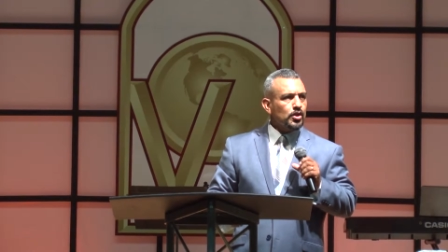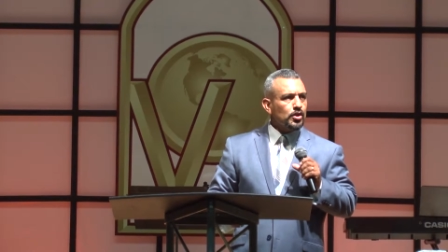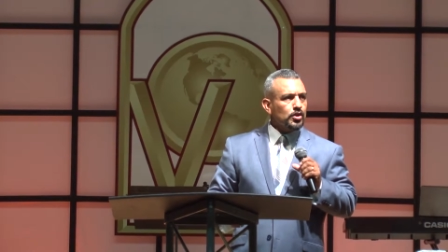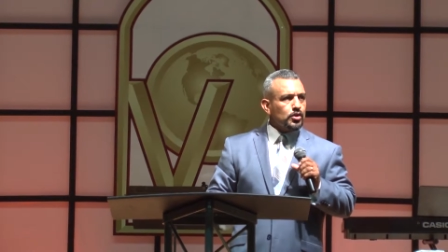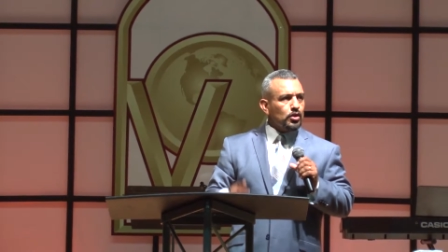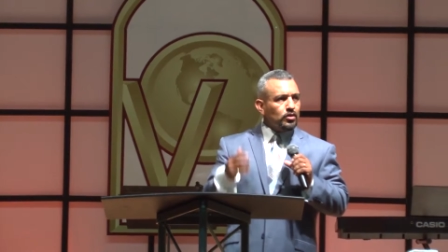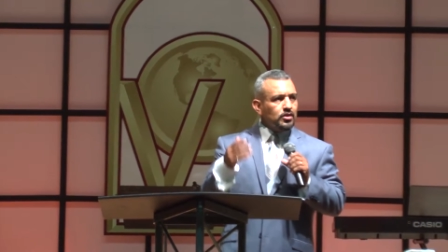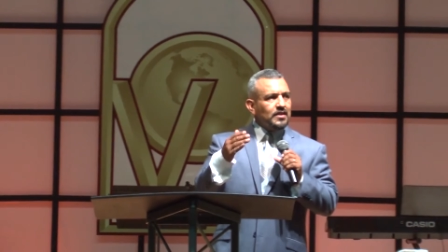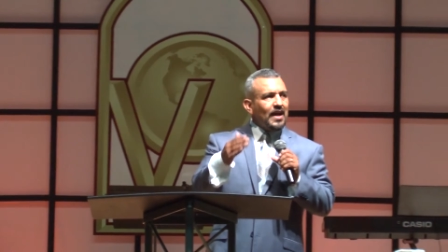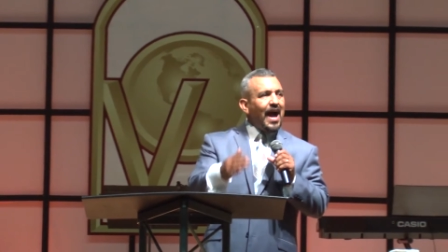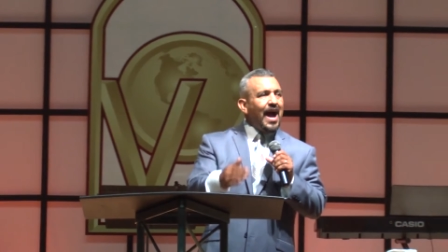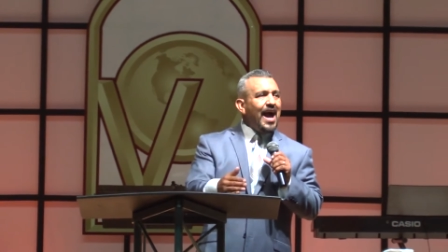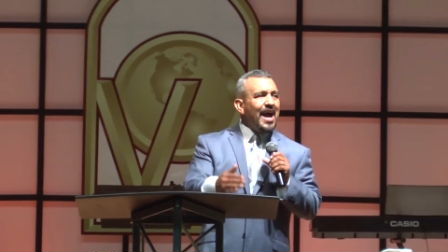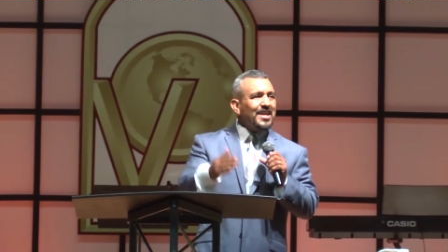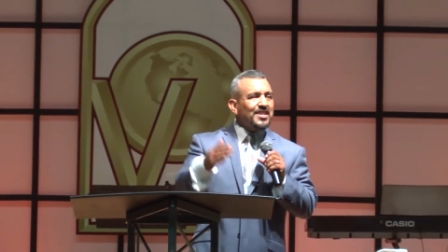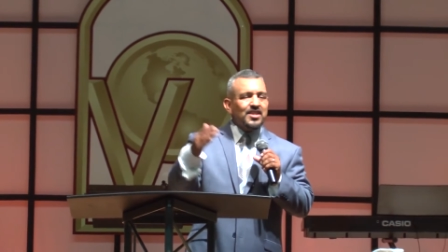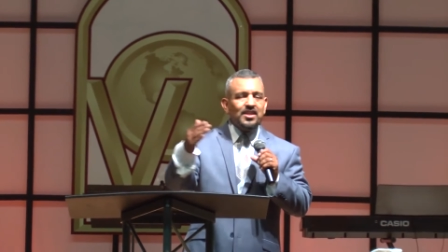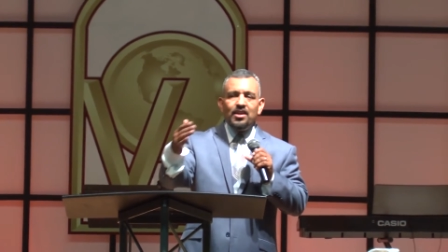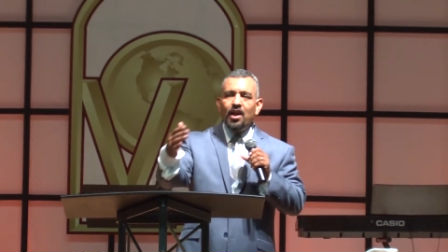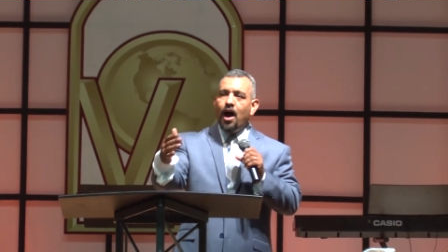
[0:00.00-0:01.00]
So
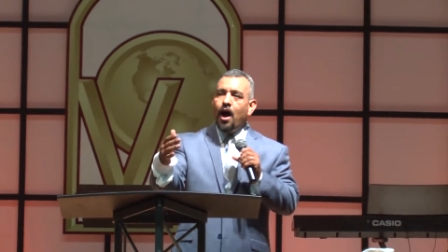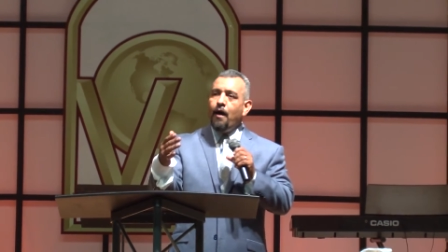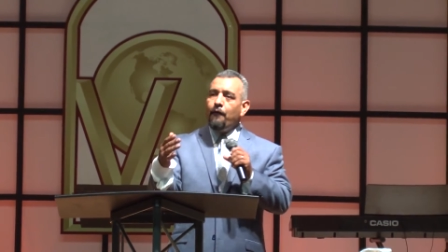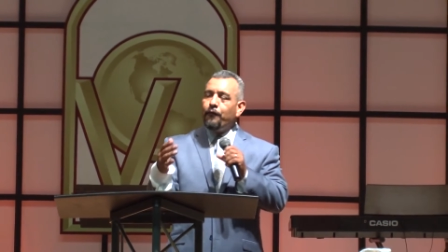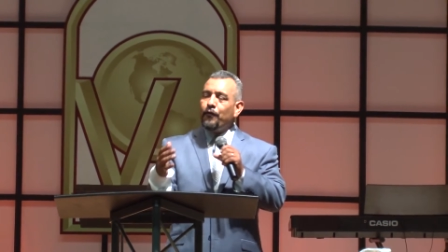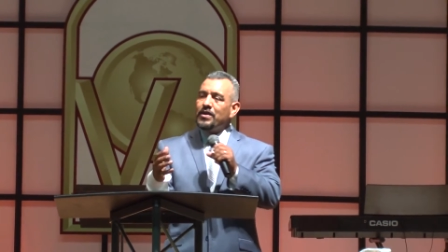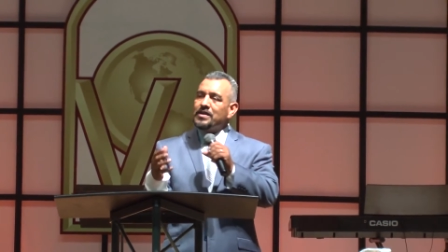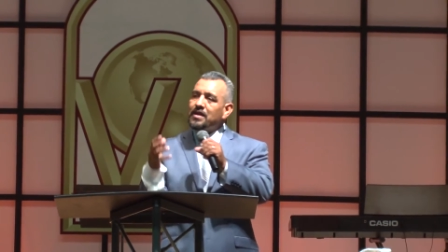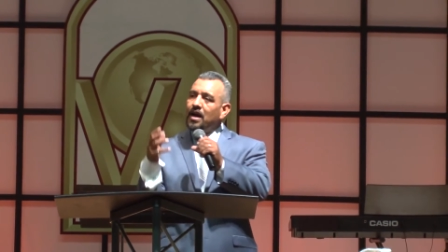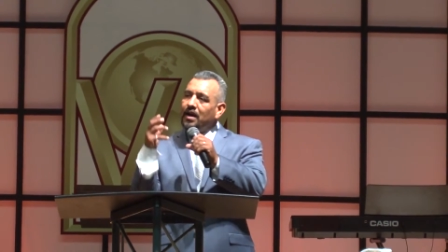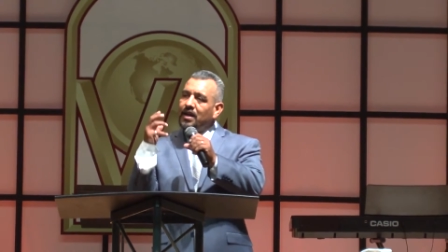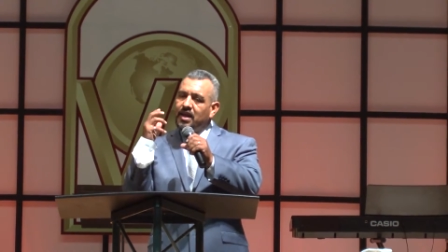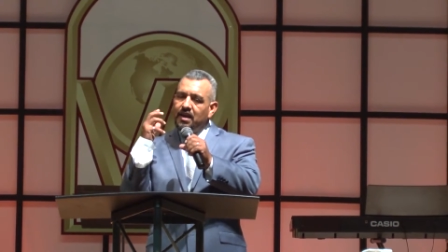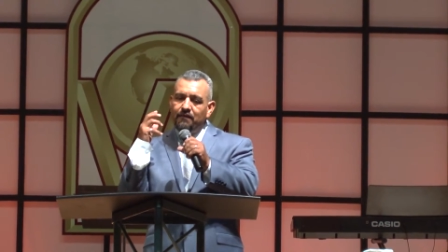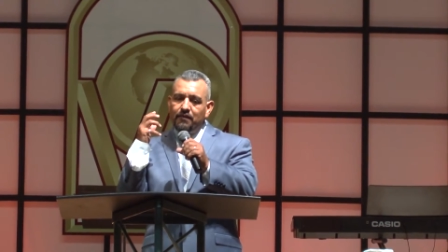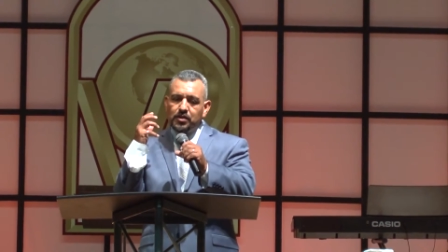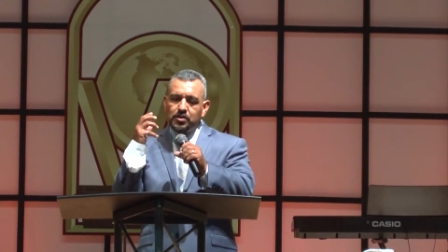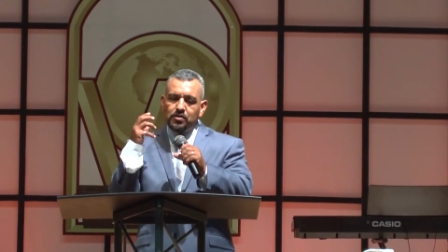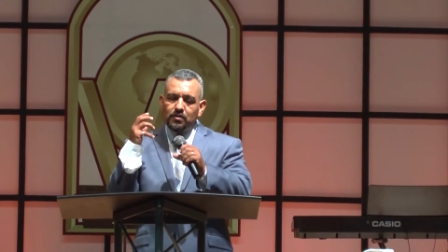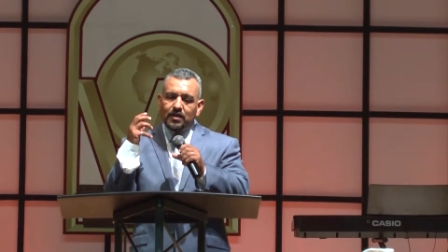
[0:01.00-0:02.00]
tithes and offerings are
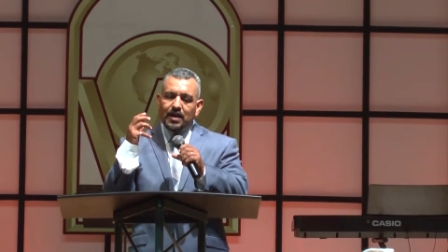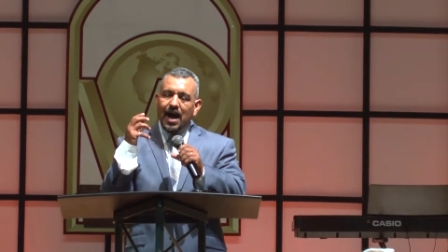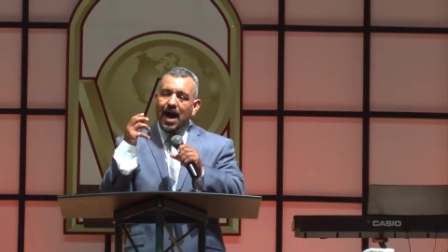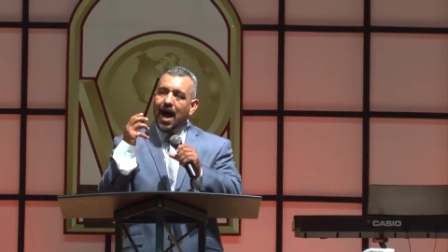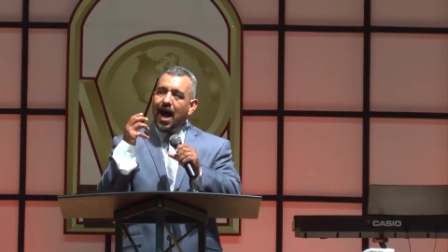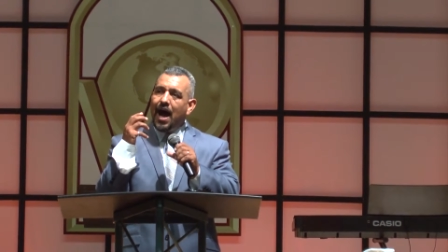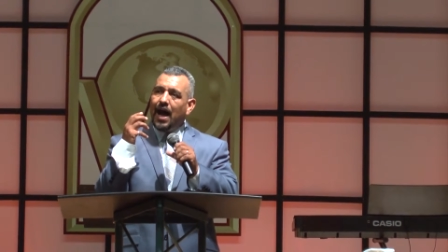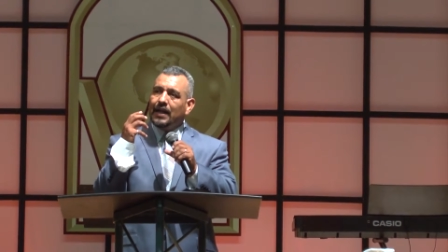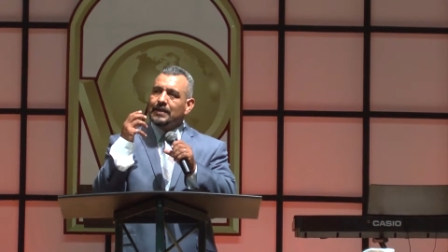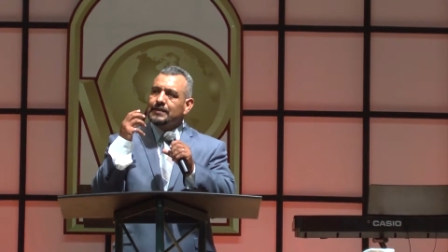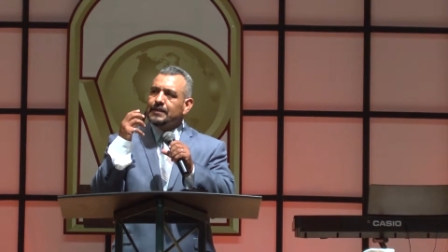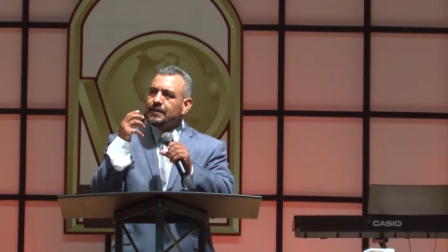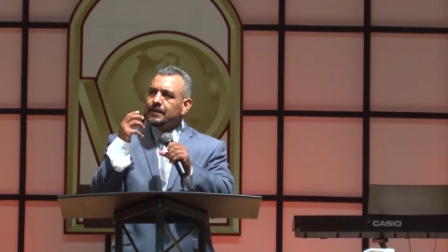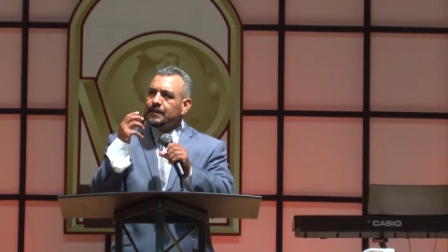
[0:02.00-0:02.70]
given to God